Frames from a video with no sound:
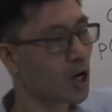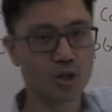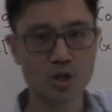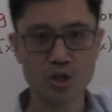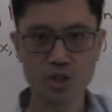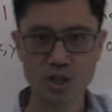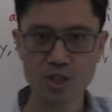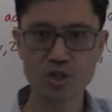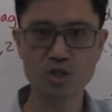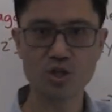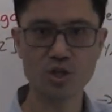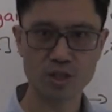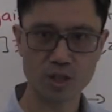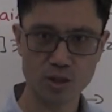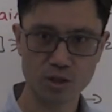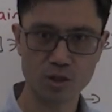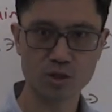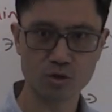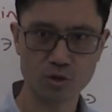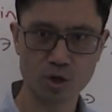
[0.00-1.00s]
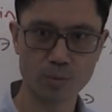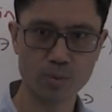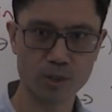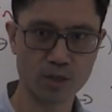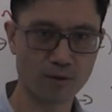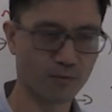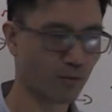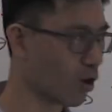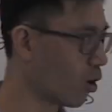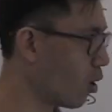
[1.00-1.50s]
You just use the
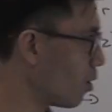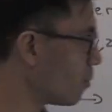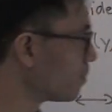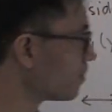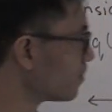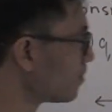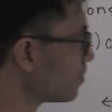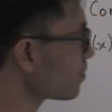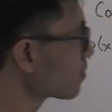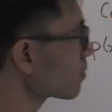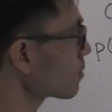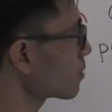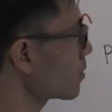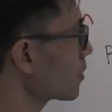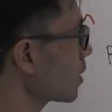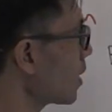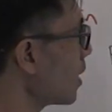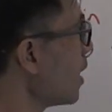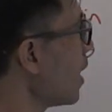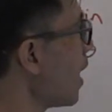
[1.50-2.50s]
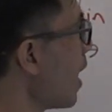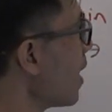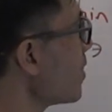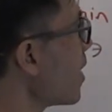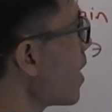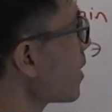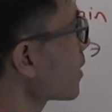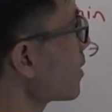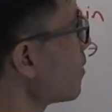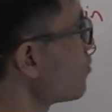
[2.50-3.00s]
distributive law. And
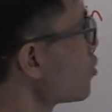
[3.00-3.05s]
that